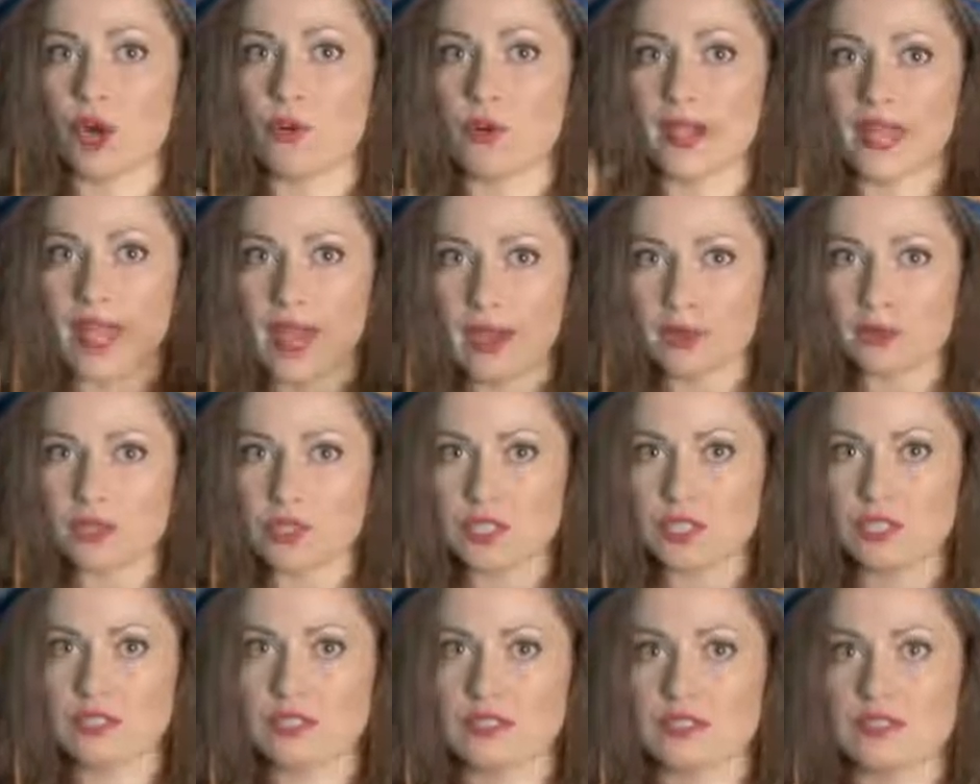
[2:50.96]
going
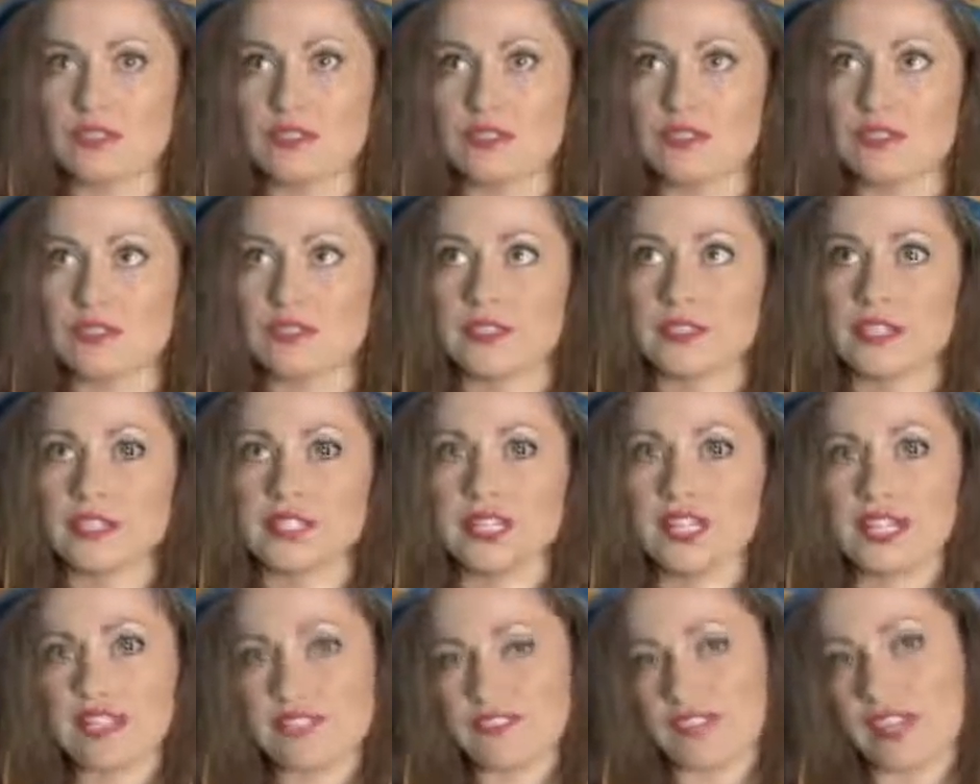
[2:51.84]
out in the
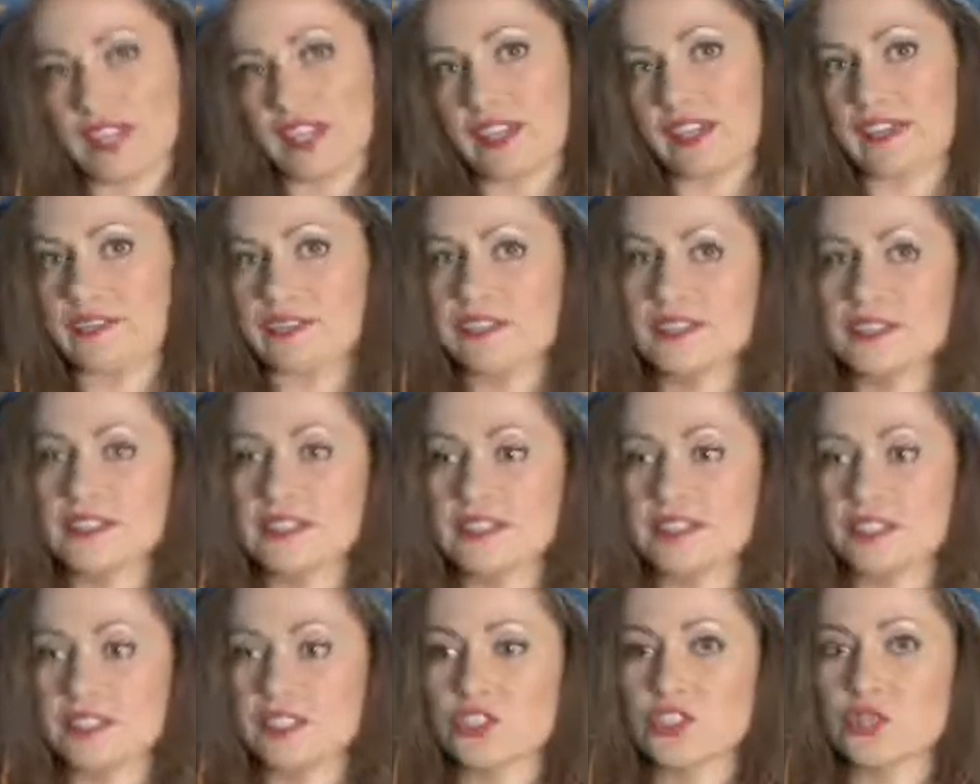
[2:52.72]
evening
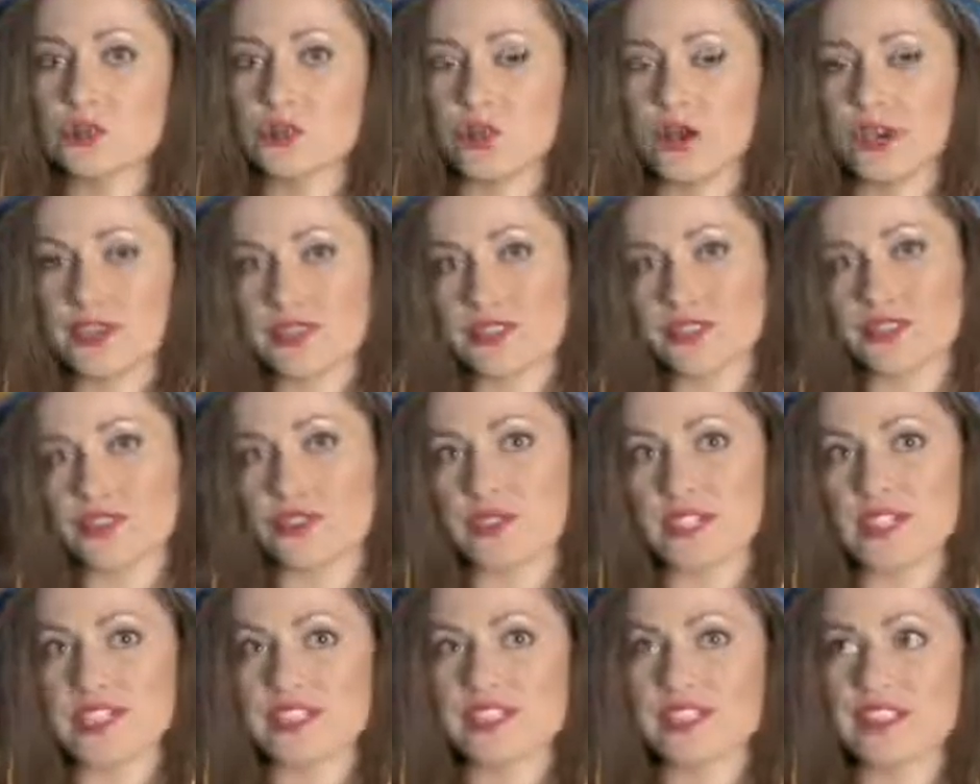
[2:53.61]
to walk the
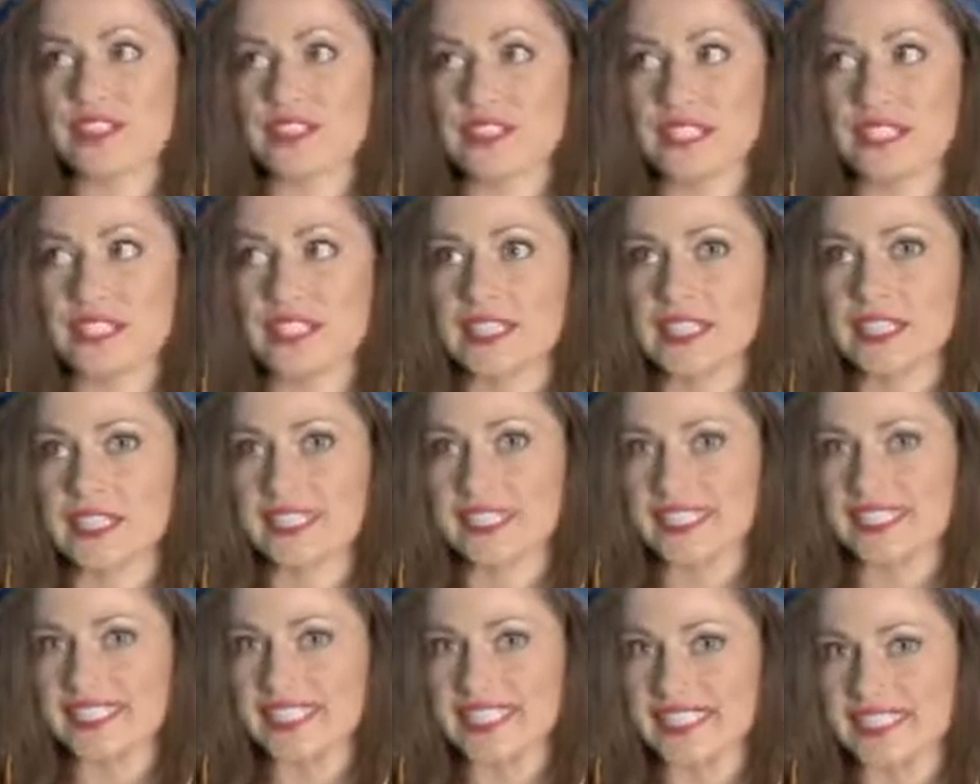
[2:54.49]
streets.
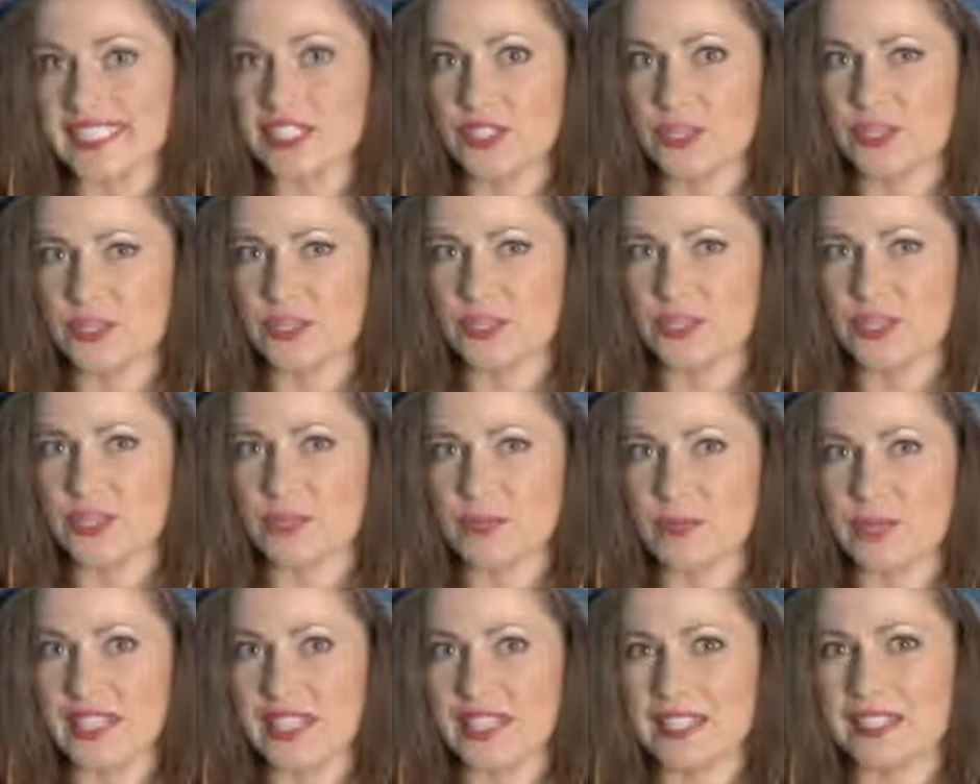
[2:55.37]
Too, too
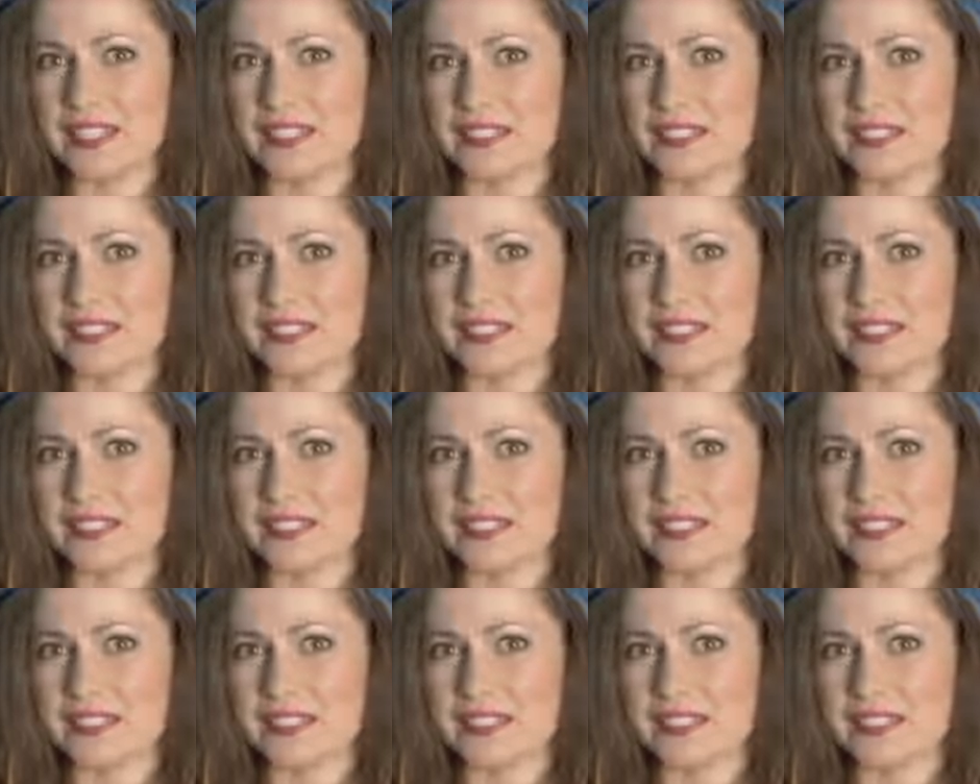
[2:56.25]
mean?